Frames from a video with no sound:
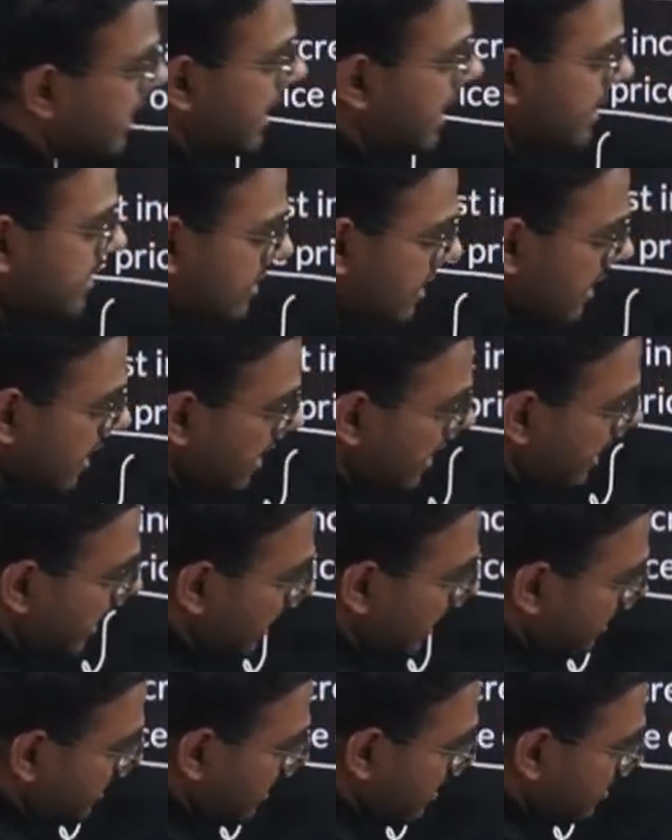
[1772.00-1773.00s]
x
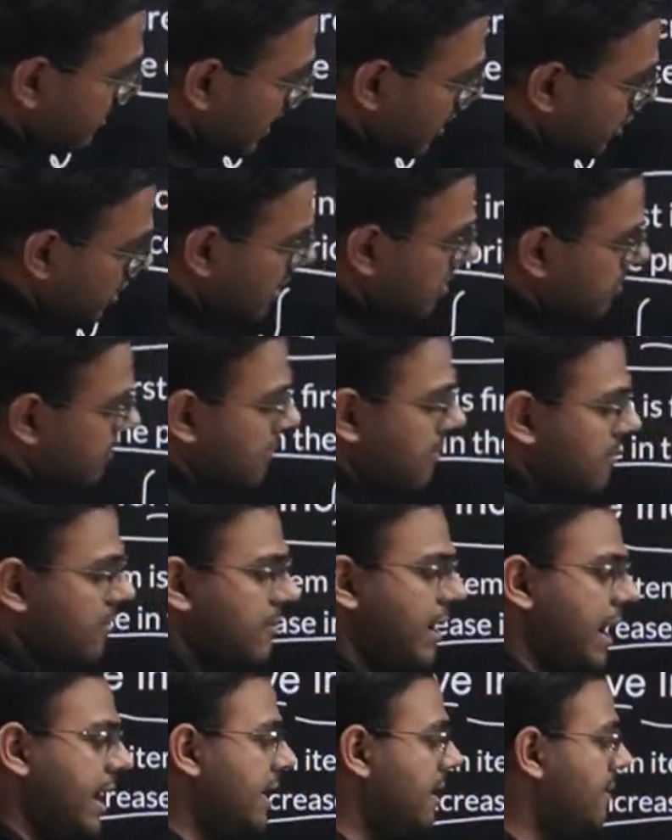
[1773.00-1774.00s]
and this value as
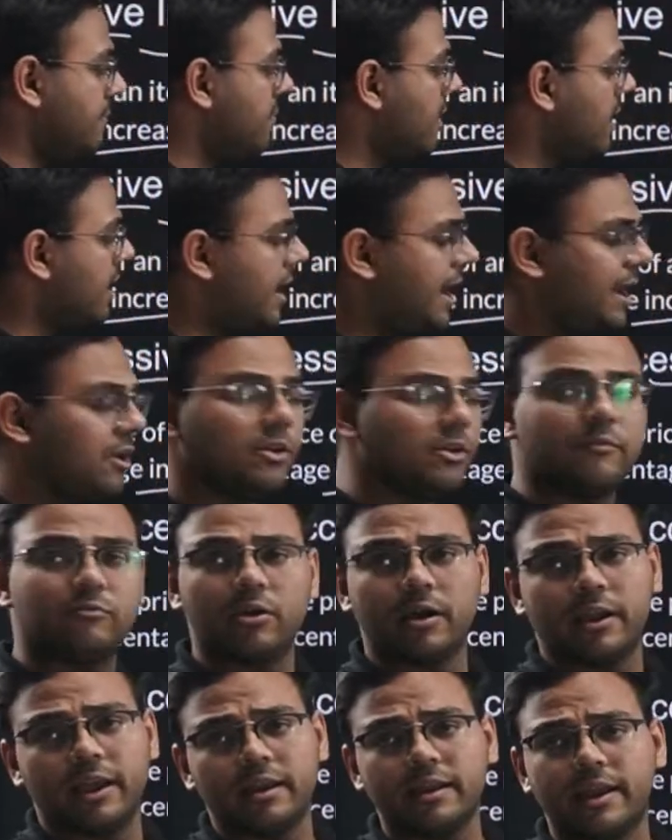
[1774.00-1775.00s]
y, and you have
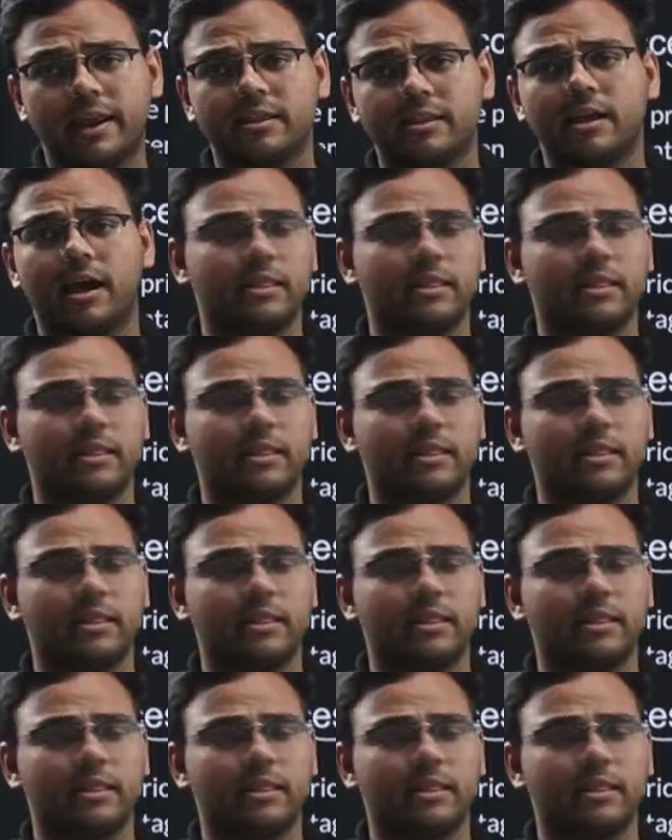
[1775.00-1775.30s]
to again get the